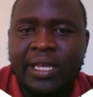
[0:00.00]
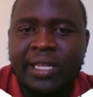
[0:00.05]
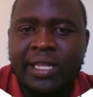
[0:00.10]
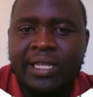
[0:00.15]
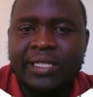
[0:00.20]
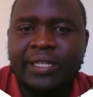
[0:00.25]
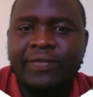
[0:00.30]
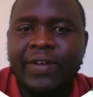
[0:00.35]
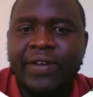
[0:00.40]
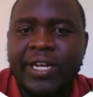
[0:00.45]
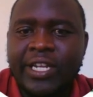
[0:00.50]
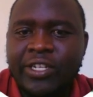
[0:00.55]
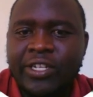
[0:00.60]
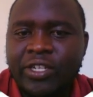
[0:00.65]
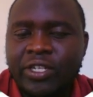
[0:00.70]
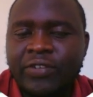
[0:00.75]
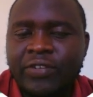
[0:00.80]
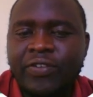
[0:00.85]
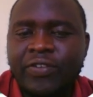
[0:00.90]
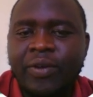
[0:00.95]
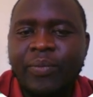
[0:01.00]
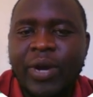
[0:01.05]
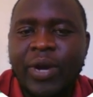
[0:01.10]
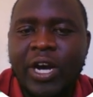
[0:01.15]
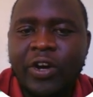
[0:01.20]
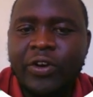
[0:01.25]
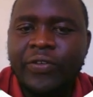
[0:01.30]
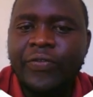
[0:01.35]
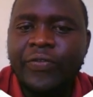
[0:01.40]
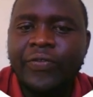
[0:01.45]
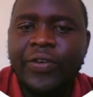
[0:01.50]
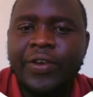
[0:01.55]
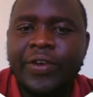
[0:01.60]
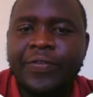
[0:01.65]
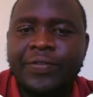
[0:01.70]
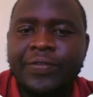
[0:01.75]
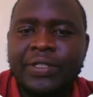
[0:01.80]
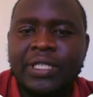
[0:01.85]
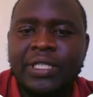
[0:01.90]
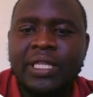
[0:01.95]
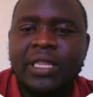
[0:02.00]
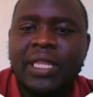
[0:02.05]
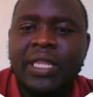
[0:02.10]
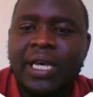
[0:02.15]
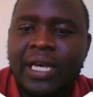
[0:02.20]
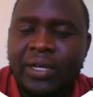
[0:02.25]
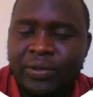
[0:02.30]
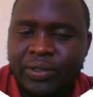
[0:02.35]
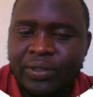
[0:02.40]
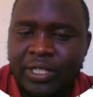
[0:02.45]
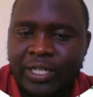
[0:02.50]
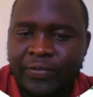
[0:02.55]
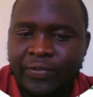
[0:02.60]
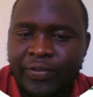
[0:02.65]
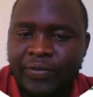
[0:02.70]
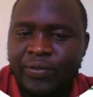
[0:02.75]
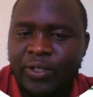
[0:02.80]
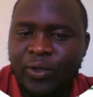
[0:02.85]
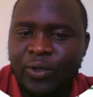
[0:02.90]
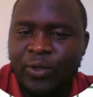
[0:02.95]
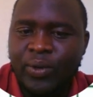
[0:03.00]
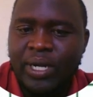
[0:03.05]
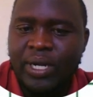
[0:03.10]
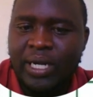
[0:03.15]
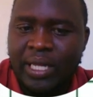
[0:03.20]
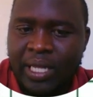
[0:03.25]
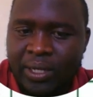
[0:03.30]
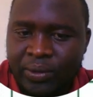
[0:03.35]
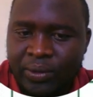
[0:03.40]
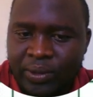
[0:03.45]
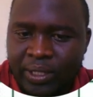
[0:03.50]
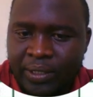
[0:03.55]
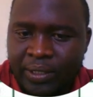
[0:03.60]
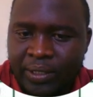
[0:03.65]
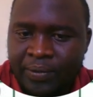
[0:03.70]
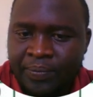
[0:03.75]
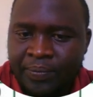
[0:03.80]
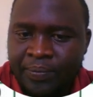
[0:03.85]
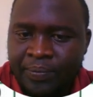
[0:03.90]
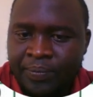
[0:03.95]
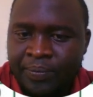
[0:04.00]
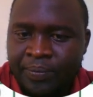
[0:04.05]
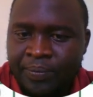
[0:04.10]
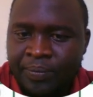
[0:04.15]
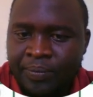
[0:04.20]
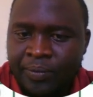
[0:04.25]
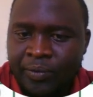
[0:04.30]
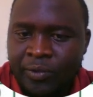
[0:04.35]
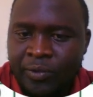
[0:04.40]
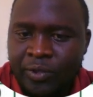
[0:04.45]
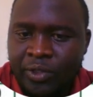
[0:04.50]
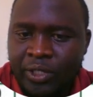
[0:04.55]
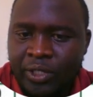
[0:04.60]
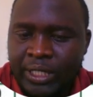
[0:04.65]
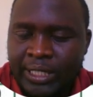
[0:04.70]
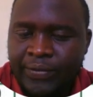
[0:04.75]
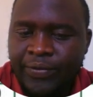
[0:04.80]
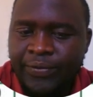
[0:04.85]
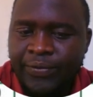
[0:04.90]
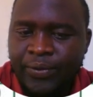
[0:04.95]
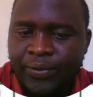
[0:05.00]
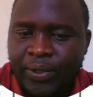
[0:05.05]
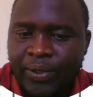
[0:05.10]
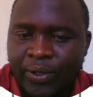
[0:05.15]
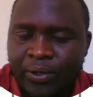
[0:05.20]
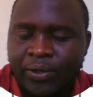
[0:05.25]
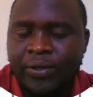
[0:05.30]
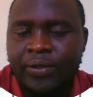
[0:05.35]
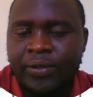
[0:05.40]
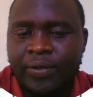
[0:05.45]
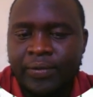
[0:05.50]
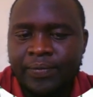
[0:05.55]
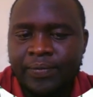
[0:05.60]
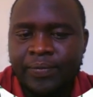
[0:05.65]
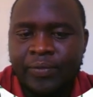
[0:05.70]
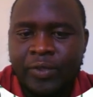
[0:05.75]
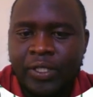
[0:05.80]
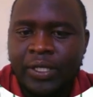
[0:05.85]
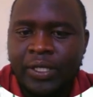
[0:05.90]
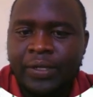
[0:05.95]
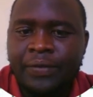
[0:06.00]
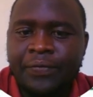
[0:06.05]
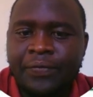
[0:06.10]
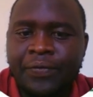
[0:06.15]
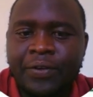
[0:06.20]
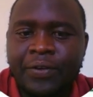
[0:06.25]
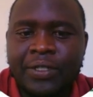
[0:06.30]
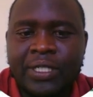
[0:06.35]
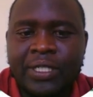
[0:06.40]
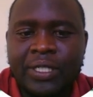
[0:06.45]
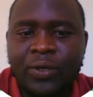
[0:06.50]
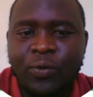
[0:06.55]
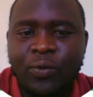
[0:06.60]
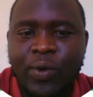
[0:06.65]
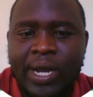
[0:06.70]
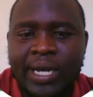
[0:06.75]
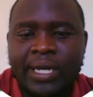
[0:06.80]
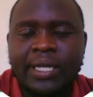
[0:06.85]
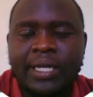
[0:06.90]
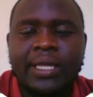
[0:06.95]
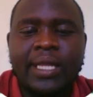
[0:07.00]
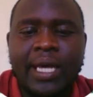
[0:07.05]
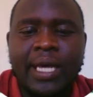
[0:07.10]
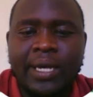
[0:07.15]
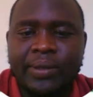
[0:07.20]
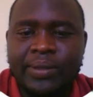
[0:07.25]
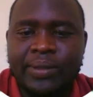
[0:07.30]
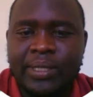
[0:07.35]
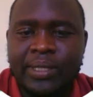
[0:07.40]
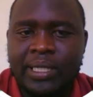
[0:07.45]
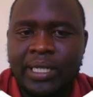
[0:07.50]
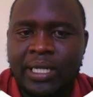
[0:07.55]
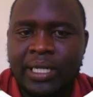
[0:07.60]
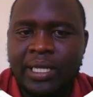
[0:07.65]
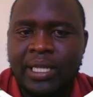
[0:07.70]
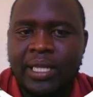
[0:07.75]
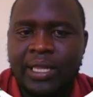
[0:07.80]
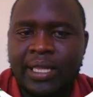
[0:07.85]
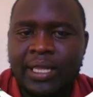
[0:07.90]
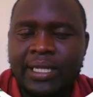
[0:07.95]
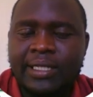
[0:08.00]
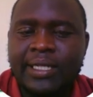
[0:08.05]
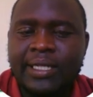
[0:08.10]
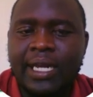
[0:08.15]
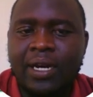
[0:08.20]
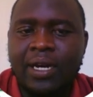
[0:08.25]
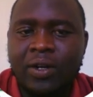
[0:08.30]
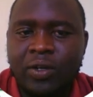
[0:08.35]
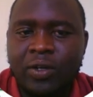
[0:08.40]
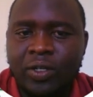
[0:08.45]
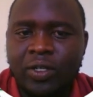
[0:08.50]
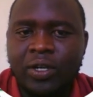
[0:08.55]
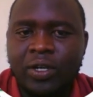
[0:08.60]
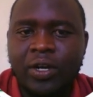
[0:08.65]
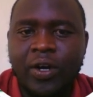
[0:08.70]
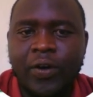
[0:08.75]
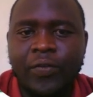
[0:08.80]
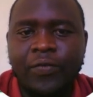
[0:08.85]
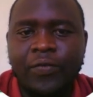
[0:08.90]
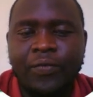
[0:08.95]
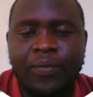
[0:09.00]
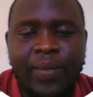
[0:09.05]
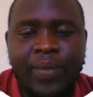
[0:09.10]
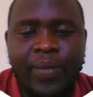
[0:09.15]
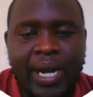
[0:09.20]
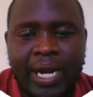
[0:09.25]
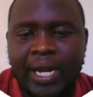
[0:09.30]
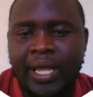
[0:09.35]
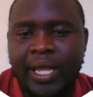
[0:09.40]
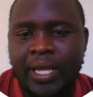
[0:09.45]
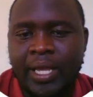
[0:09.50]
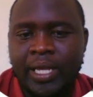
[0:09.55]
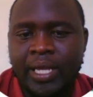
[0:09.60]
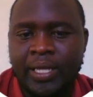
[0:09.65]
That's a variation of about 50,000, 51,000. Is it 51? No, 41,000. That's a lot of money.